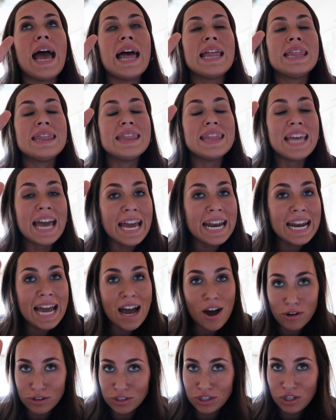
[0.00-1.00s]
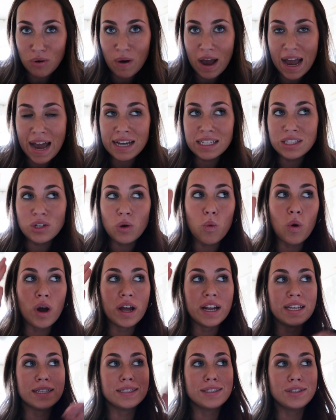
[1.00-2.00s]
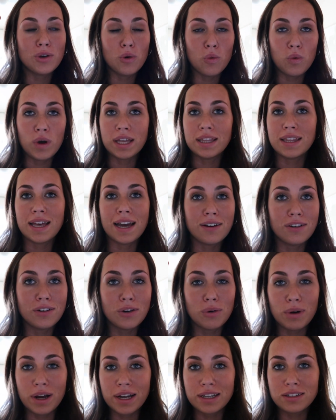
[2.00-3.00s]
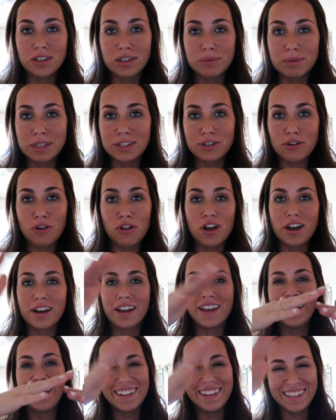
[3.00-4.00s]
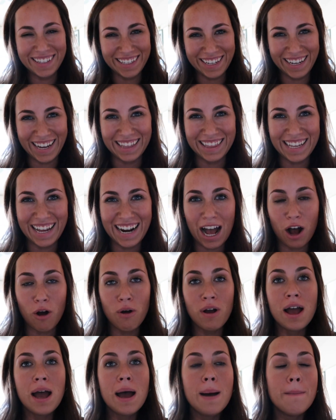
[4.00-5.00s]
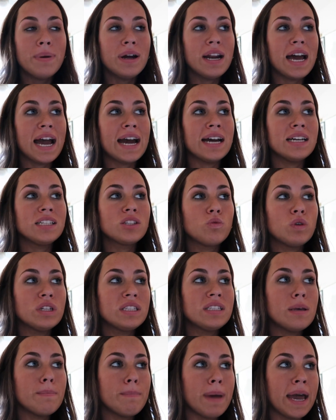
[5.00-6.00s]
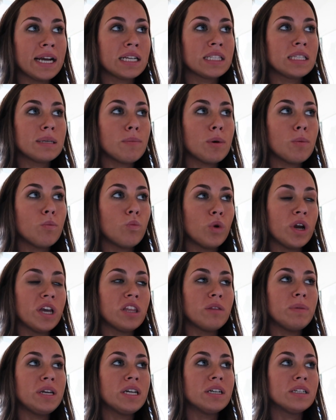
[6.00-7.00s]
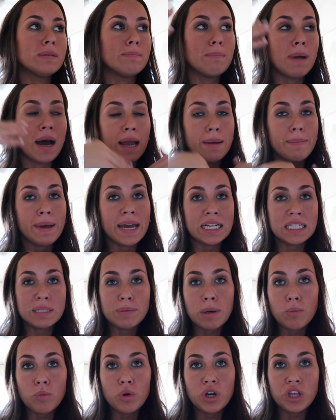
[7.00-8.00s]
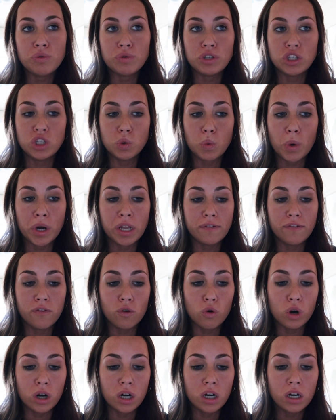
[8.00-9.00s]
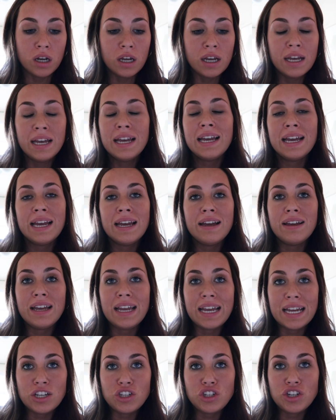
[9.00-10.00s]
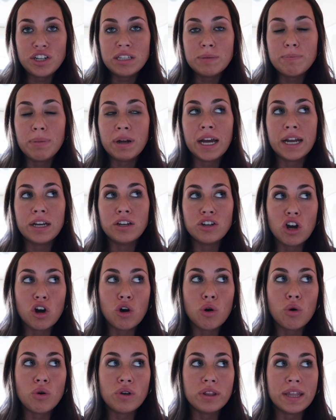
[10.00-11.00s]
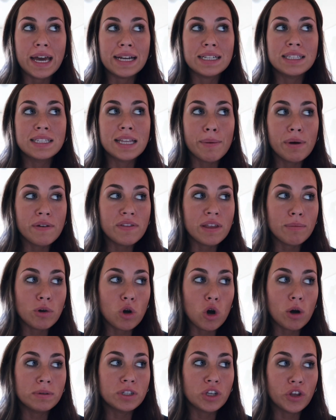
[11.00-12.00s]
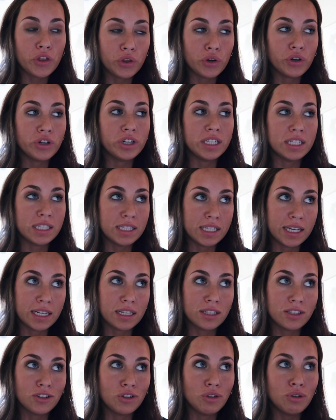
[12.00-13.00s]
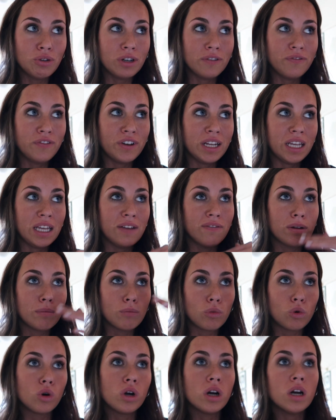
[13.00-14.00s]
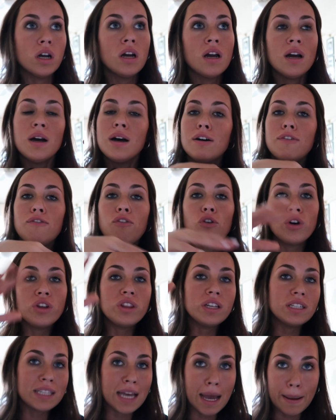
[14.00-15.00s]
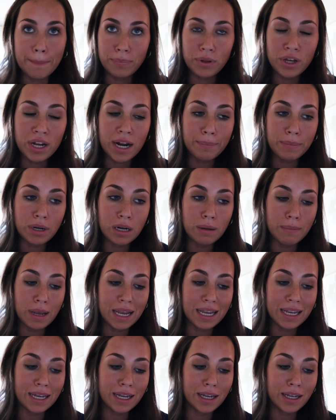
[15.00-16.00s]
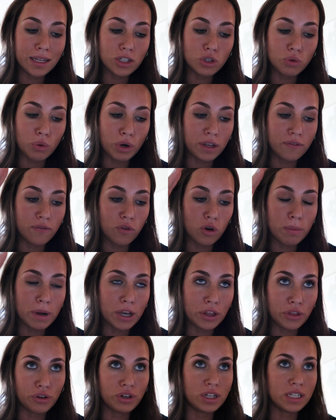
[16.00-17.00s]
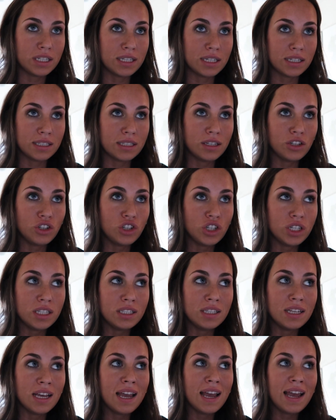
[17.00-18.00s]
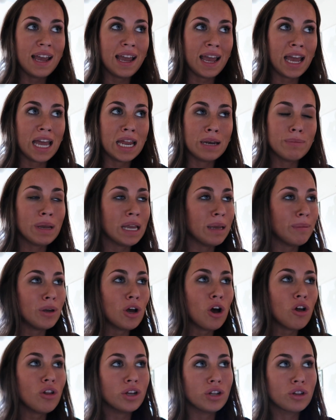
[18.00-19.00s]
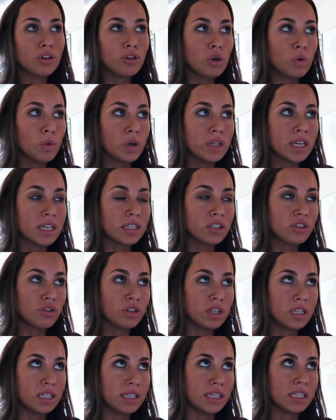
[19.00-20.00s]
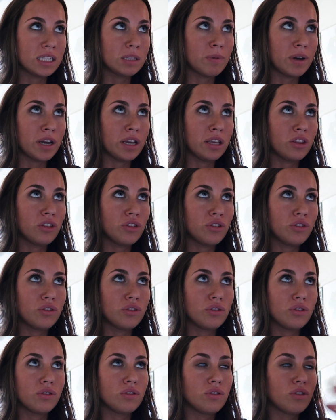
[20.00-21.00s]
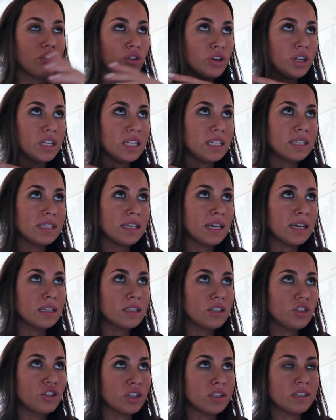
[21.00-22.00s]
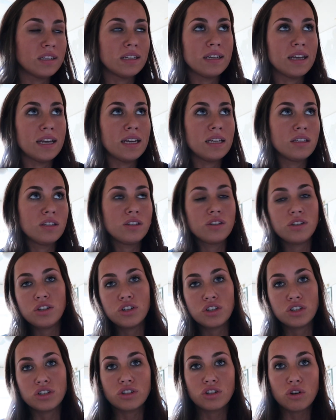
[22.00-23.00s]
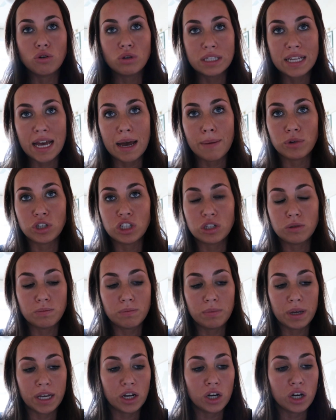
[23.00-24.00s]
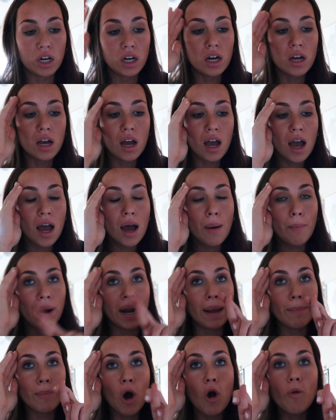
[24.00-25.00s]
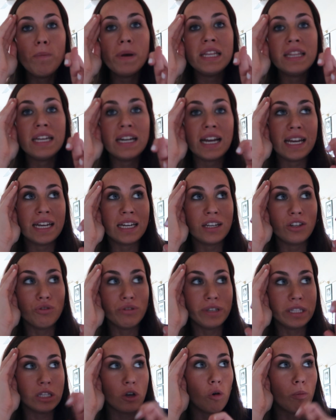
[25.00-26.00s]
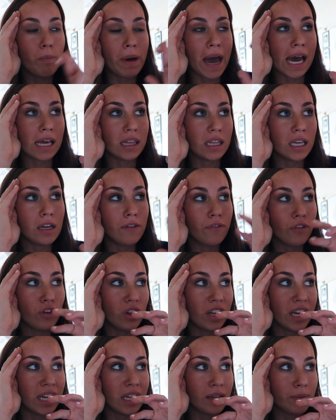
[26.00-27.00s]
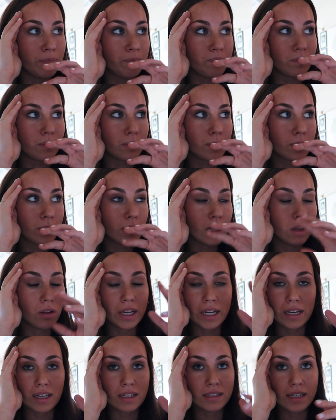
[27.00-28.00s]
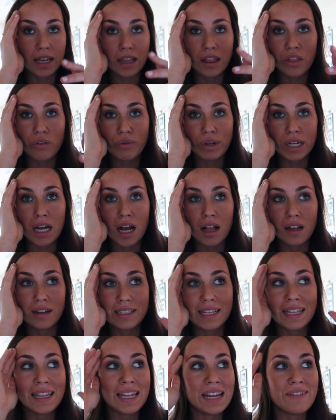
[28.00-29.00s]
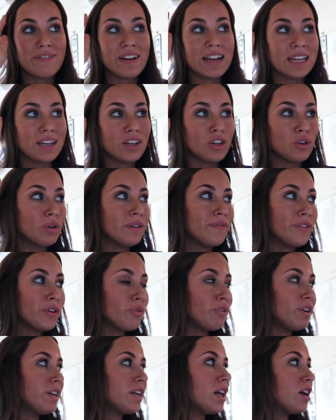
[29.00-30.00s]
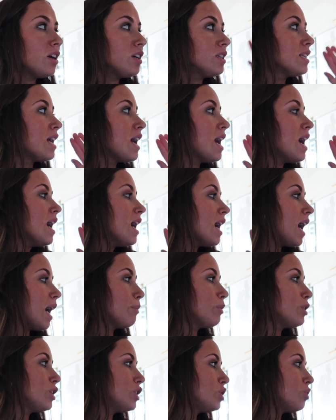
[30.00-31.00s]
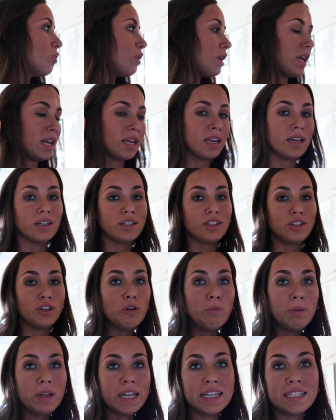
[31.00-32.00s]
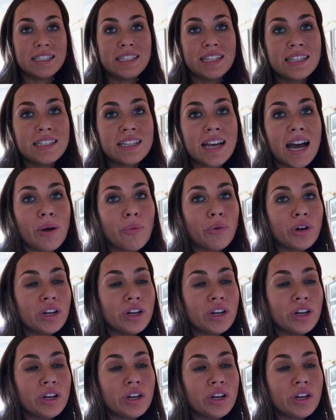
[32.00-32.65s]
And then also ask, what is the width? I don't know why it took me so long to get that out. But ask, what's the maximum width? Because my maximum width was 24 inches, but I know that some of them go up to 36. So you could fit even more. For the template, I'm gonna make it 24 by 36 inches and maybe I'll include one that's 36 by 36 just in case yours goes that much bigger. But I'm hoping that I can do this whole bat thing for like, like I said, $3. And then if I can do it for $3, I'm gonna do it in two places. I